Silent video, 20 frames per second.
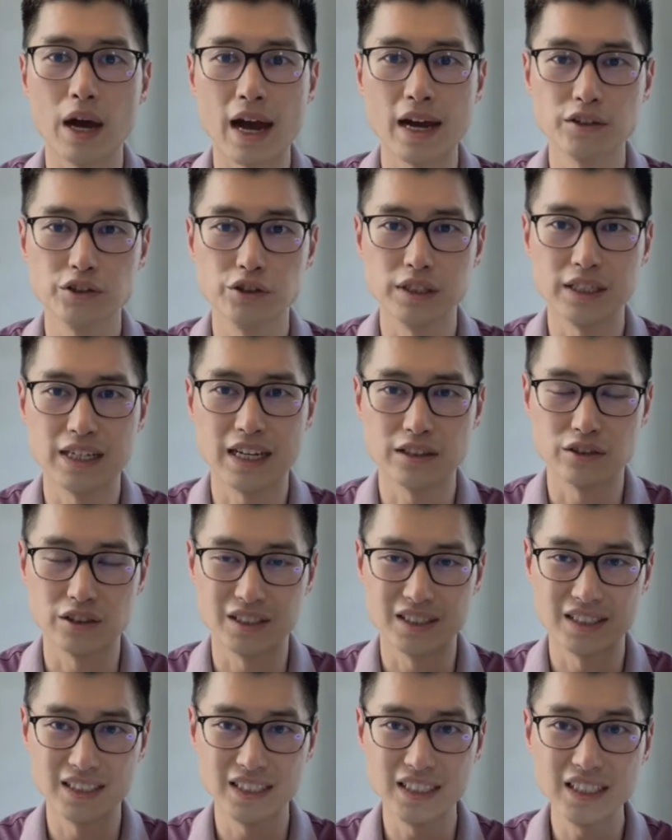actually get to
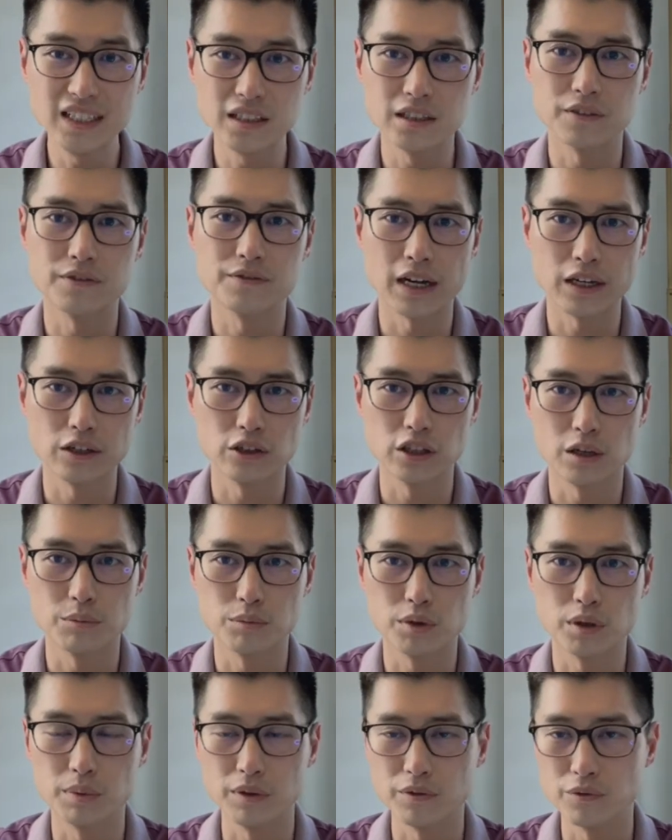see the final
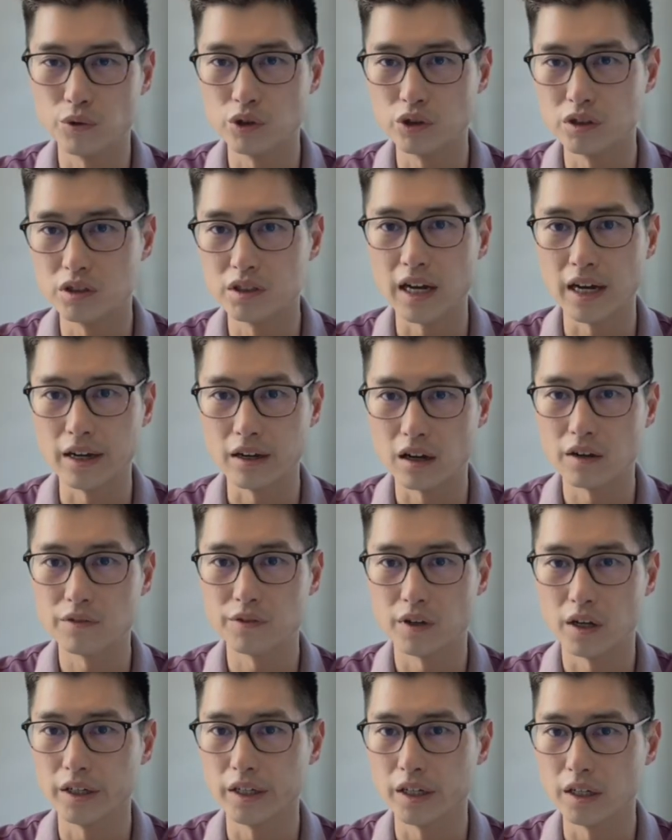number before you sign
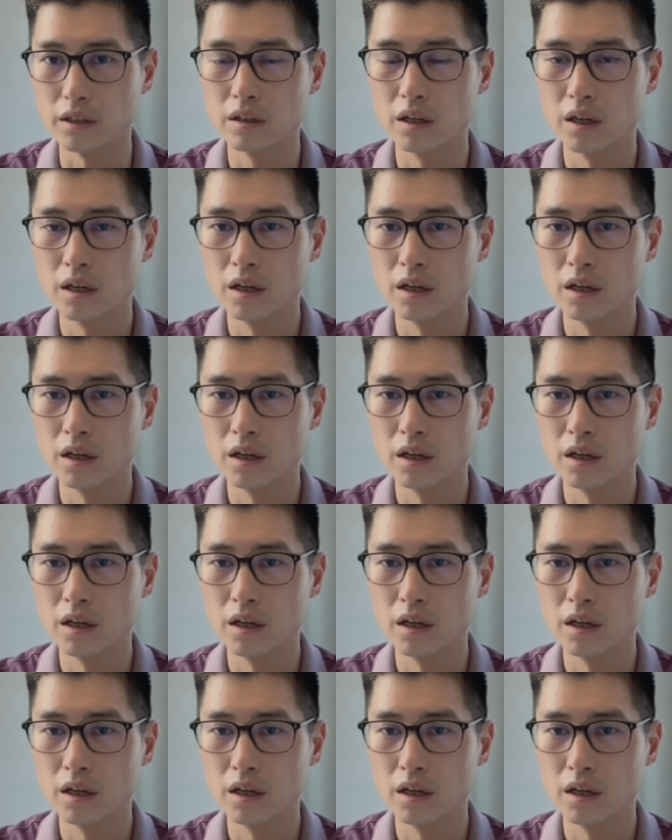off on it.